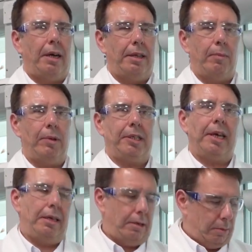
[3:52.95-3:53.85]
and then we
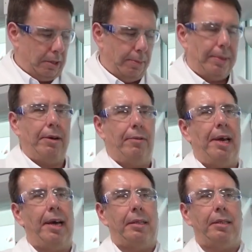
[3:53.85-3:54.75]
scale it up to the bigger
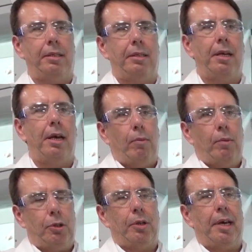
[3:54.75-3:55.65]
reactors,
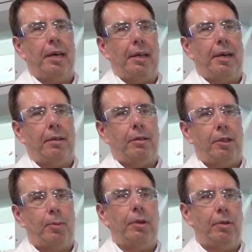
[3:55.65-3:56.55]
we should get that
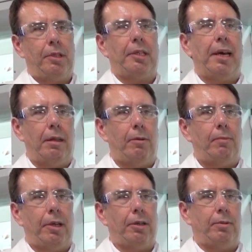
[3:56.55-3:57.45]
smooth scale
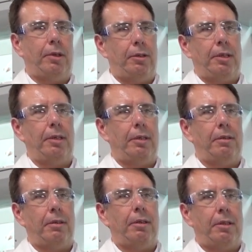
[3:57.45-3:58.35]
up because we're
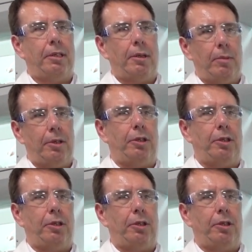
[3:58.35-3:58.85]
using similar